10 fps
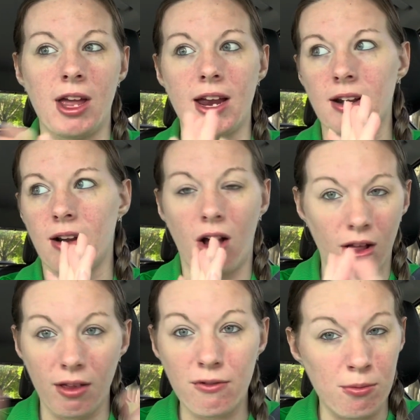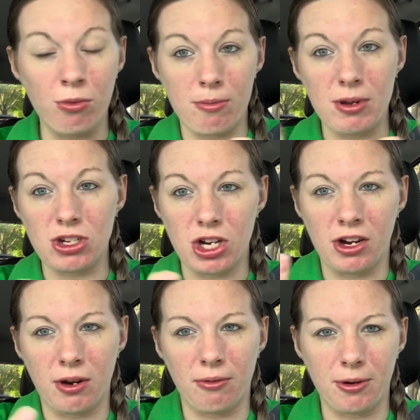Like, all of them wouldn't be
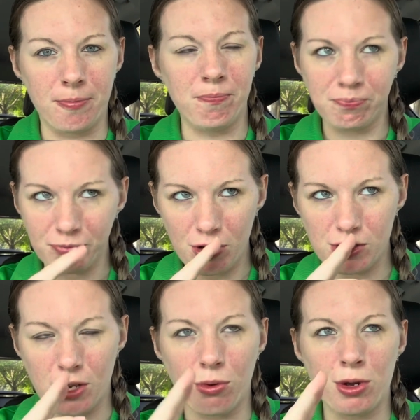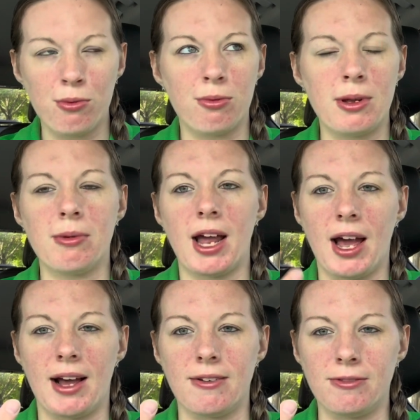sharing a room, so we would
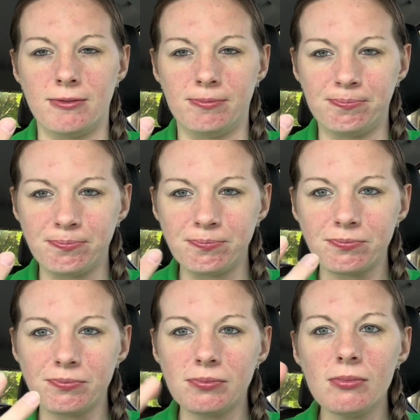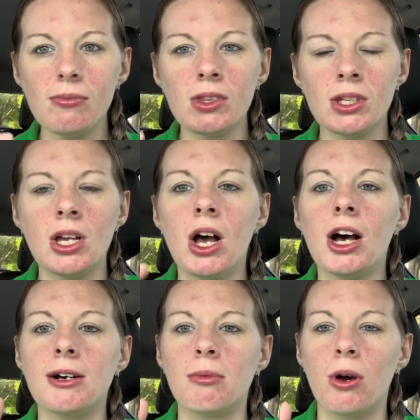have
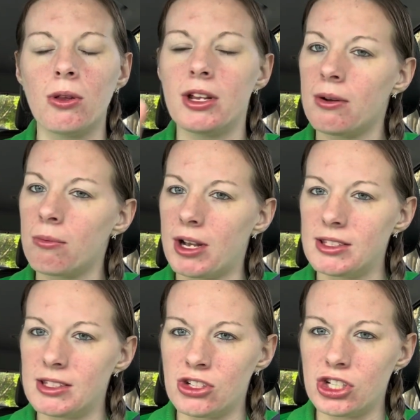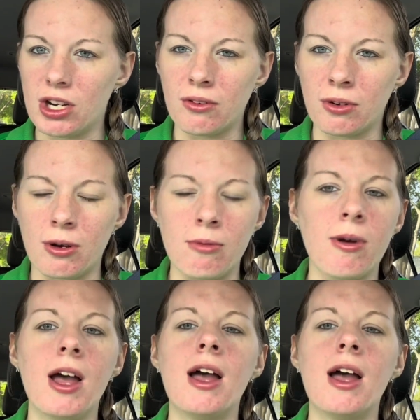Holden and Weston share a room,